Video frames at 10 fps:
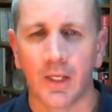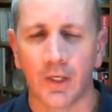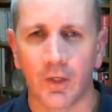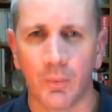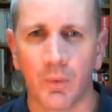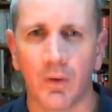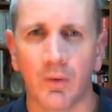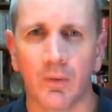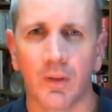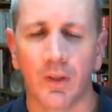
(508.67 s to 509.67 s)
You
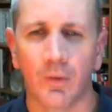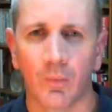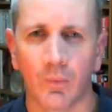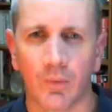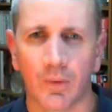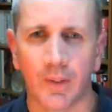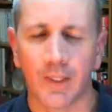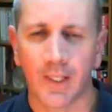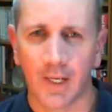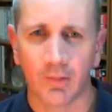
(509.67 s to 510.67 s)
will
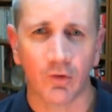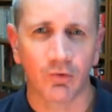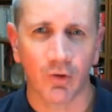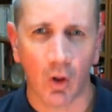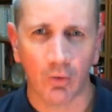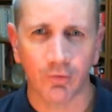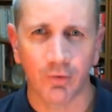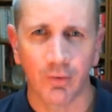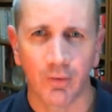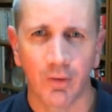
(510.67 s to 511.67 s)
get the salt
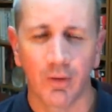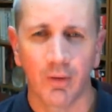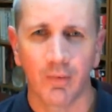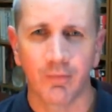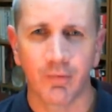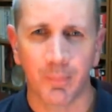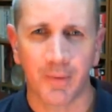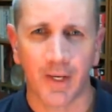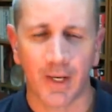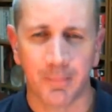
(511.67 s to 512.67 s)
from the
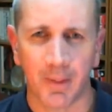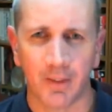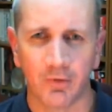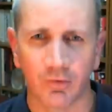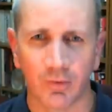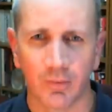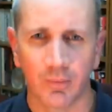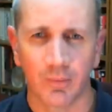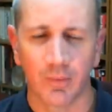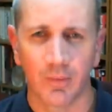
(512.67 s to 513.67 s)
database
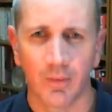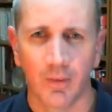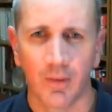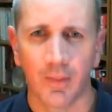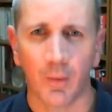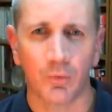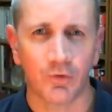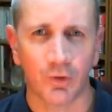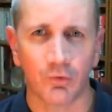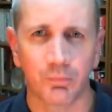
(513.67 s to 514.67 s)
that was
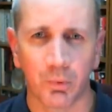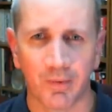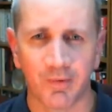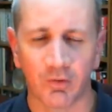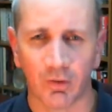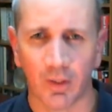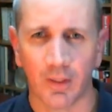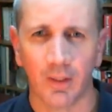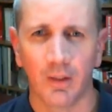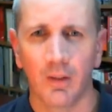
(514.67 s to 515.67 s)
used
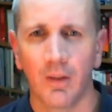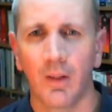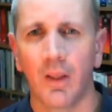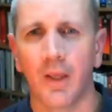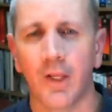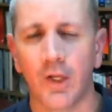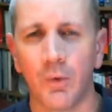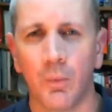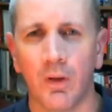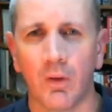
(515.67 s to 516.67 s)
previously. You
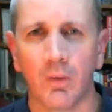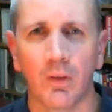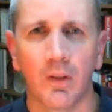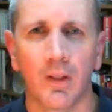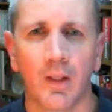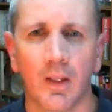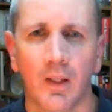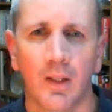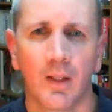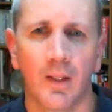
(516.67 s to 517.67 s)
will
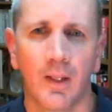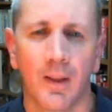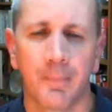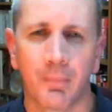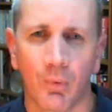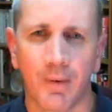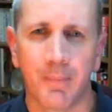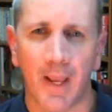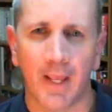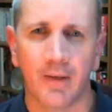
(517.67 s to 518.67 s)

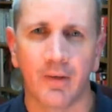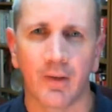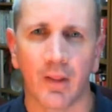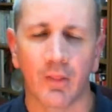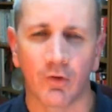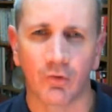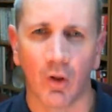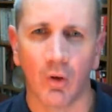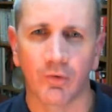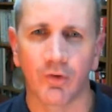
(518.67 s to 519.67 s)
prepend the
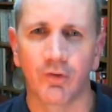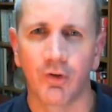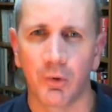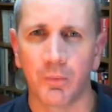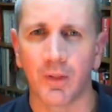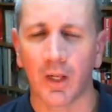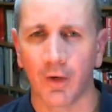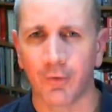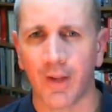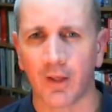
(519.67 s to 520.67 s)
salt to the
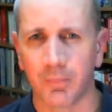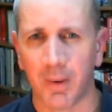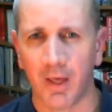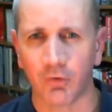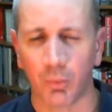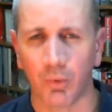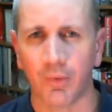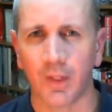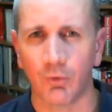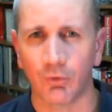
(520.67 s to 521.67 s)
clear text password
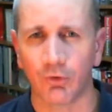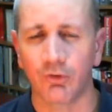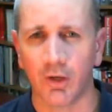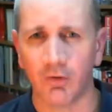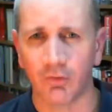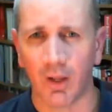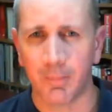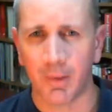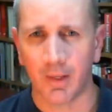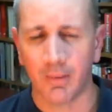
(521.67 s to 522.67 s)
the user just
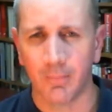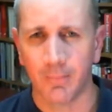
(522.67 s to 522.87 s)
typed in.